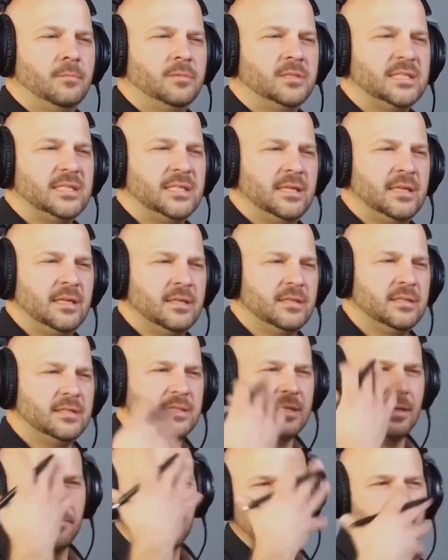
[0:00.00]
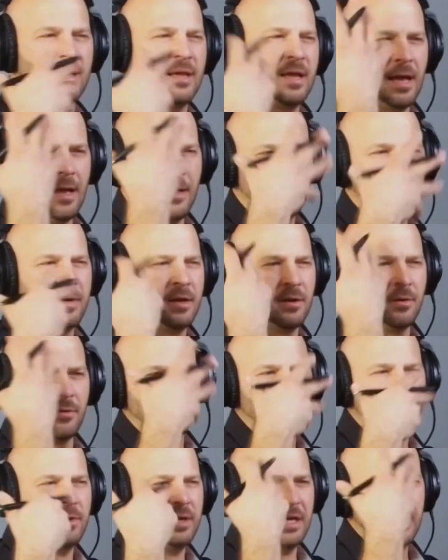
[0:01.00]
I'm seeing something
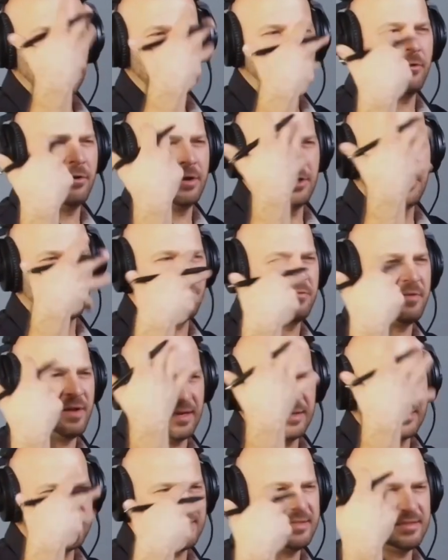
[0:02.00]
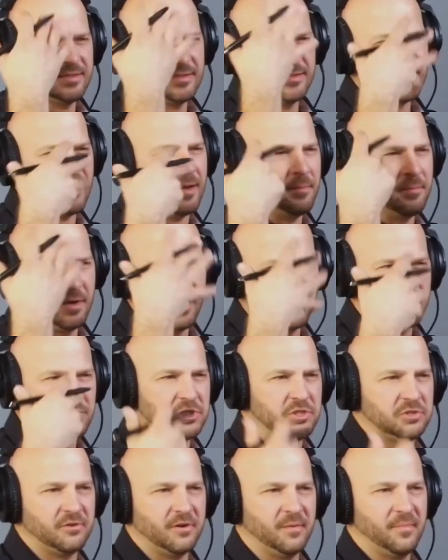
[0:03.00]
happening here in your face I'm
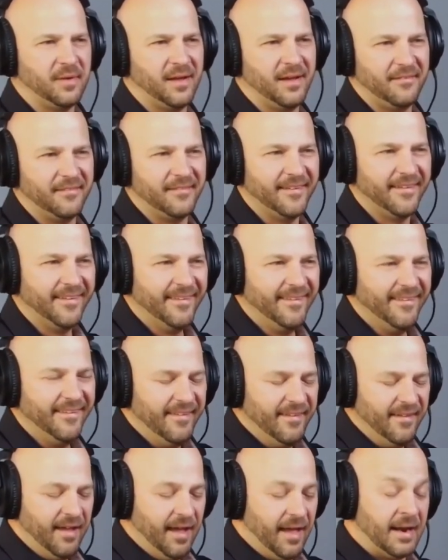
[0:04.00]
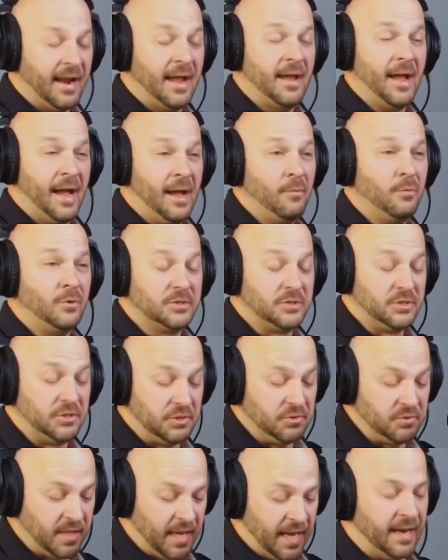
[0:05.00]
not sure about. And I will
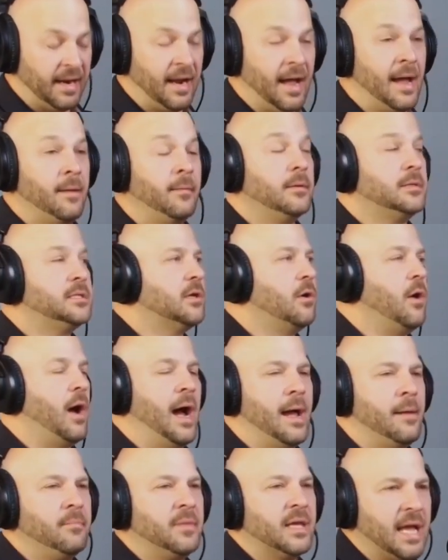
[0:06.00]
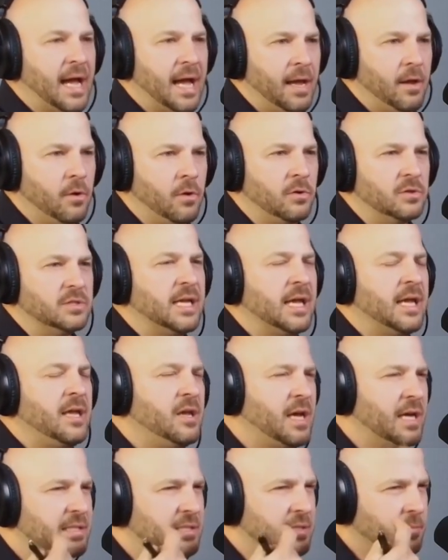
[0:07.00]
do that. So I'm the guy who goes,
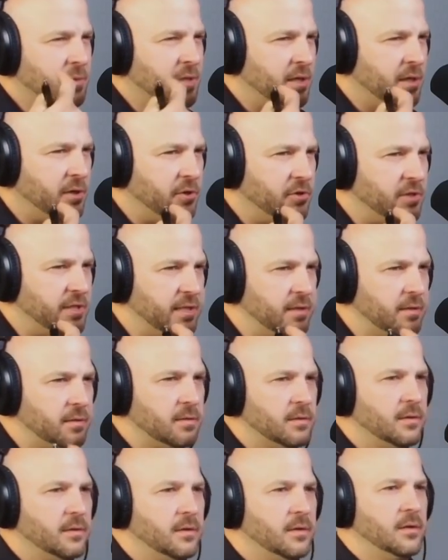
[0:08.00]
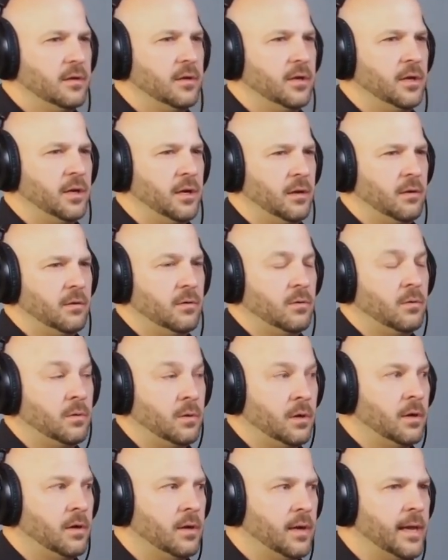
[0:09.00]
hey, you got something in your teeth,
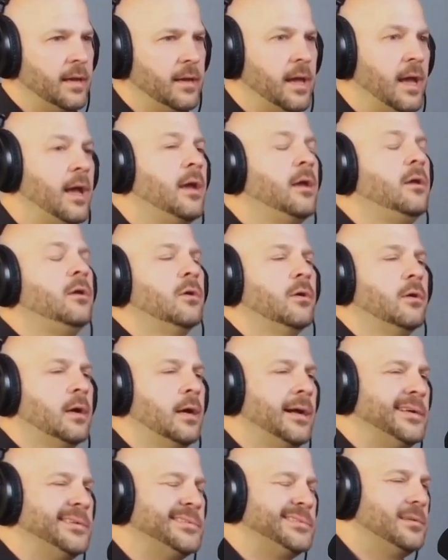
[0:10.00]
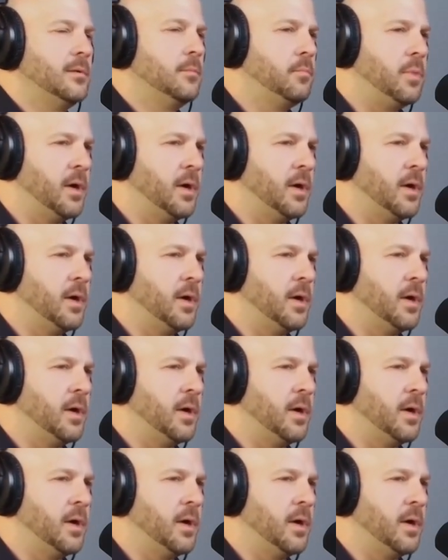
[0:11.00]
or like, hey, your